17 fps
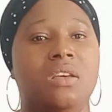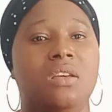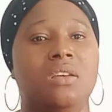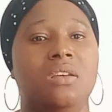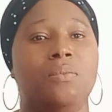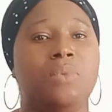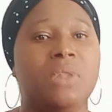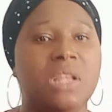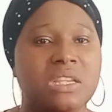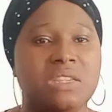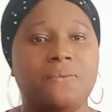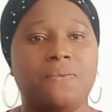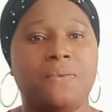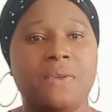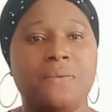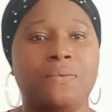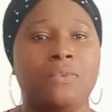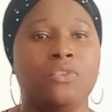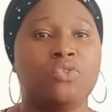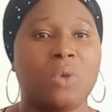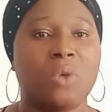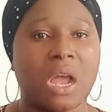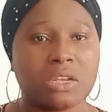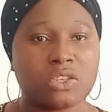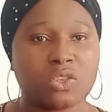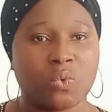Please feel free to
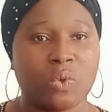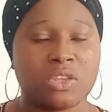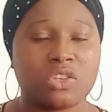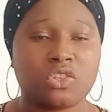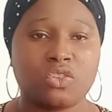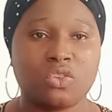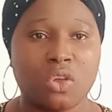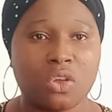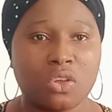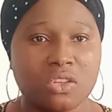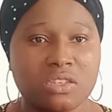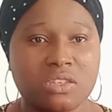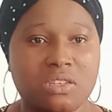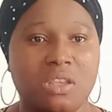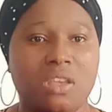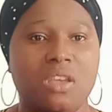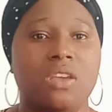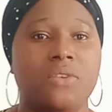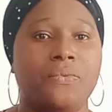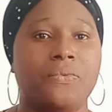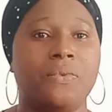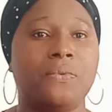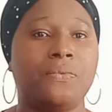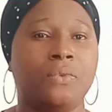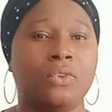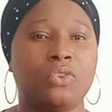ask questions,
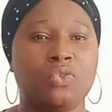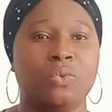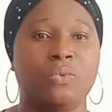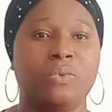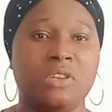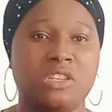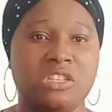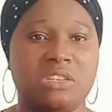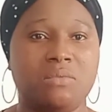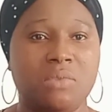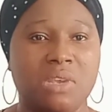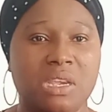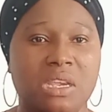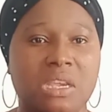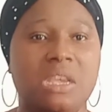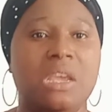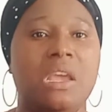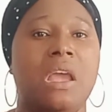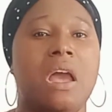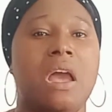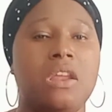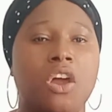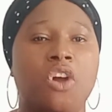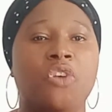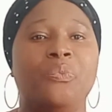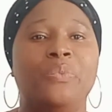feel free to reach me,
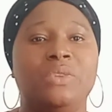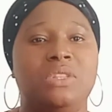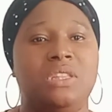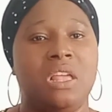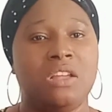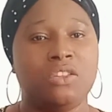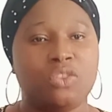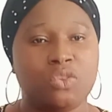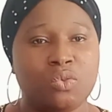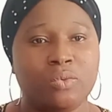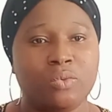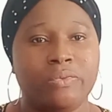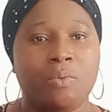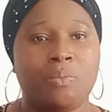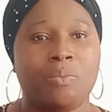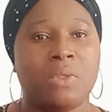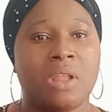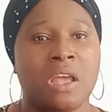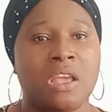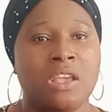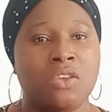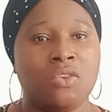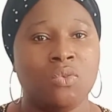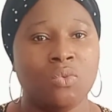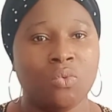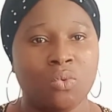and I'll be there to reply
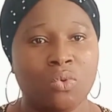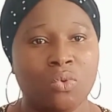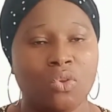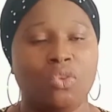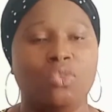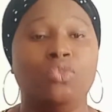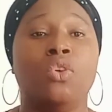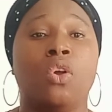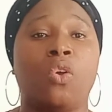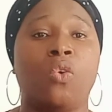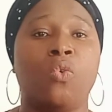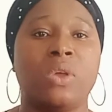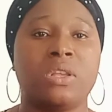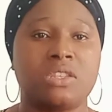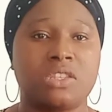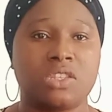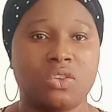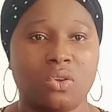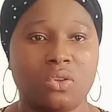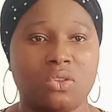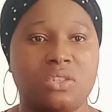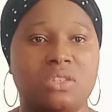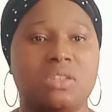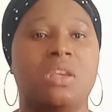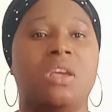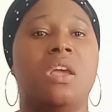you your
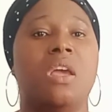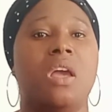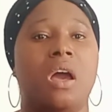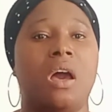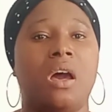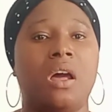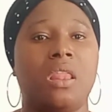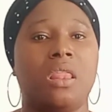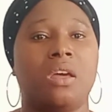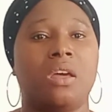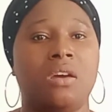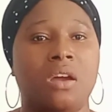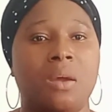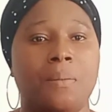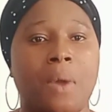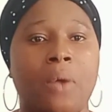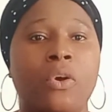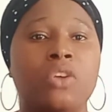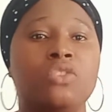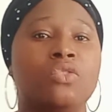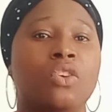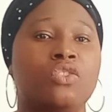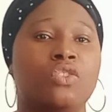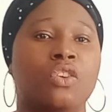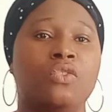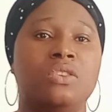questions. And I want to
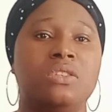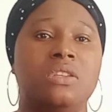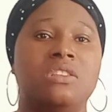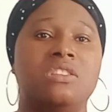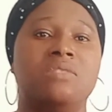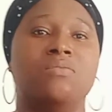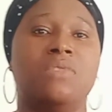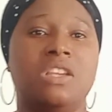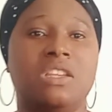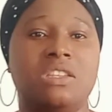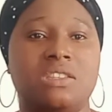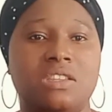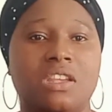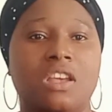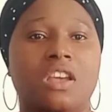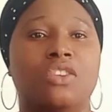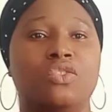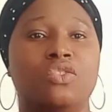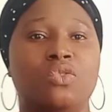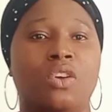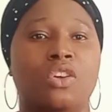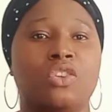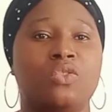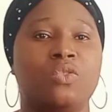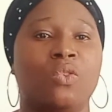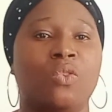also use this means to
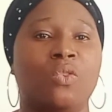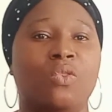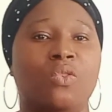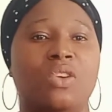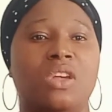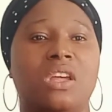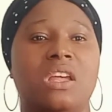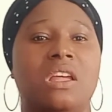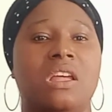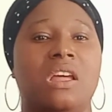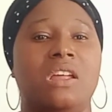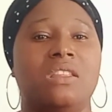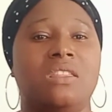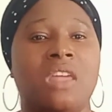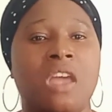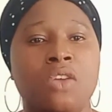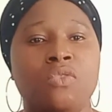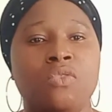also tell you